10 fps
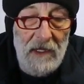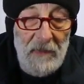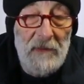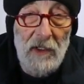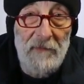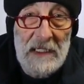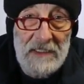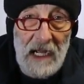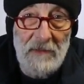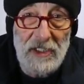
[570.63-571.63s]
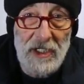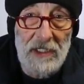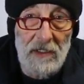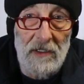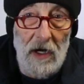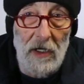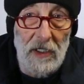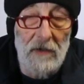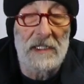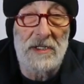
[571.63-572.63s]
people who've been damaged here are
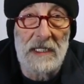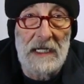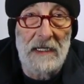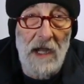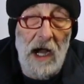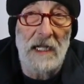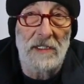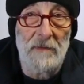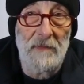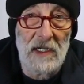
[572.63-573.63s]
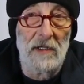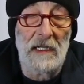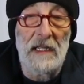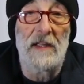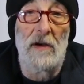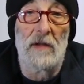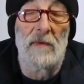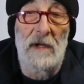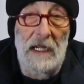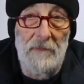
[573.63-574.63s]
curiously not merely the
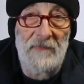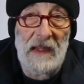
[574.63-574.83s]
alt-right.